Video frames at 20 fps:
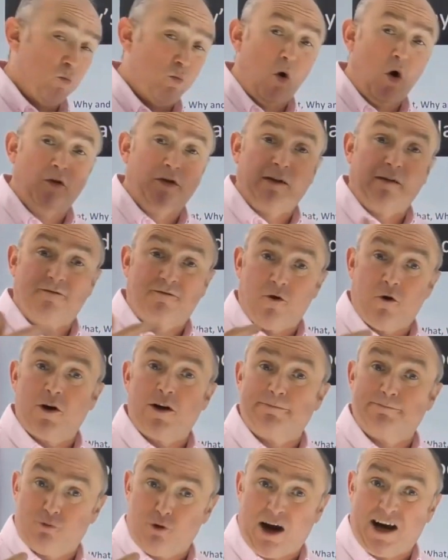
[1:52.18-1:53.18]
what the
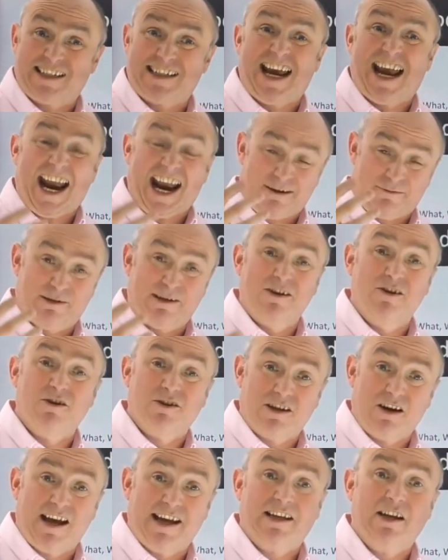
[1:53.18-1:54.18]
forex price actually
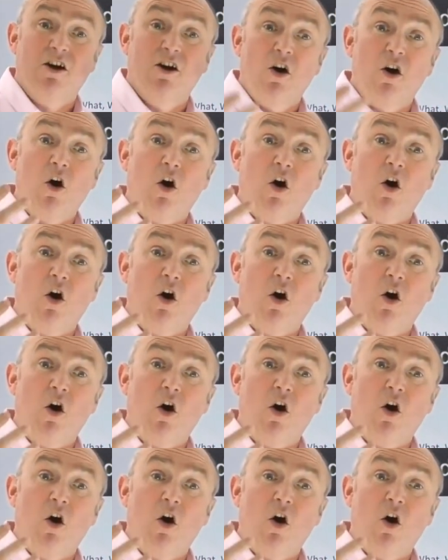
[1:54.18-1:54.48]
looks like